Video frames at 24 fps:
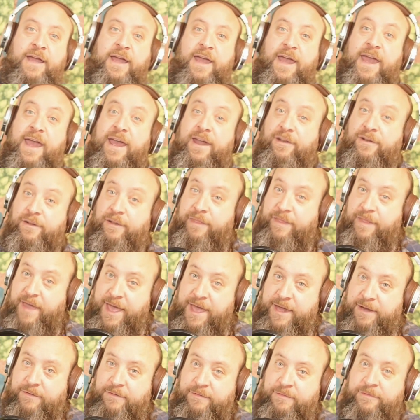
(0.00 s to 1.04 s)
And
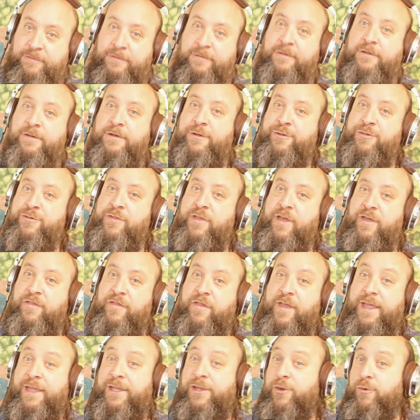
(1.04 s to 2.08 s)
then
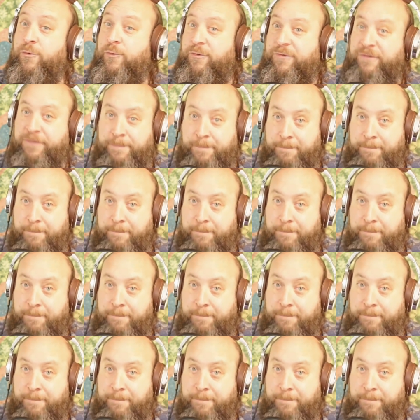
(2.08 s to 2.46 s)
they use